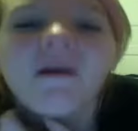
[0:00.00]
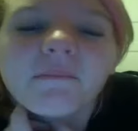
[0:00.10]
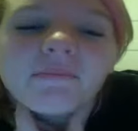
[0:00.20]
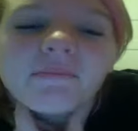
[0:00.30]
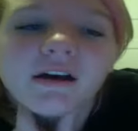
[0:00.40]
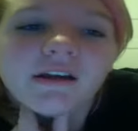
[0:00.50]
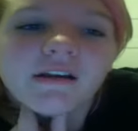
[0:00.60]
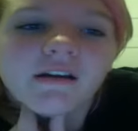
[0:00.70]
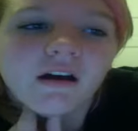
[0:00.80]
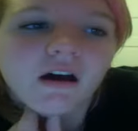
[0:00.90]
but
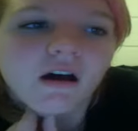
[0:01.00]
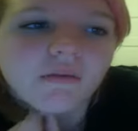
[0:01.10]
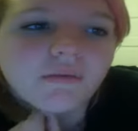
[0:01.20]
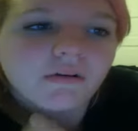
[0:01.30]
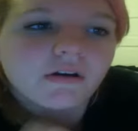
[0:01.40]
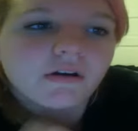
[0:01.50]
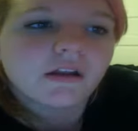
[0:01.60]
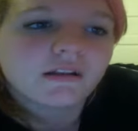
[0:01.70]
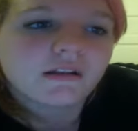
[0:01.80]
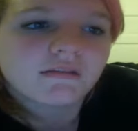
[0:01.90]
I'll put it
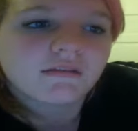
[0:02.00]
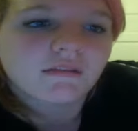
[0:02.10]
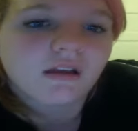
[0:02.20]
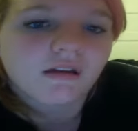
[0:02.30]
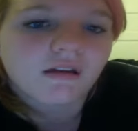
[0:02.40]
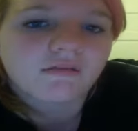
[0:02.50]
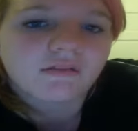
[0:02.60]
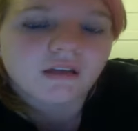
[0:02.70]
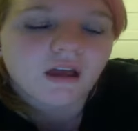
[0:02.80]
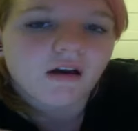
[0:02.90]
down.
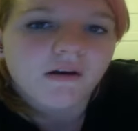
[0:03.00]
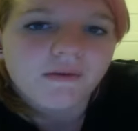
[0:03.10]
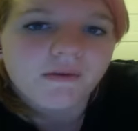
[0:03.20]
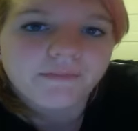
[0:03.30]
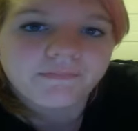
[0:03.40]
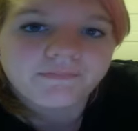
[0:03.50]
Yeah, um.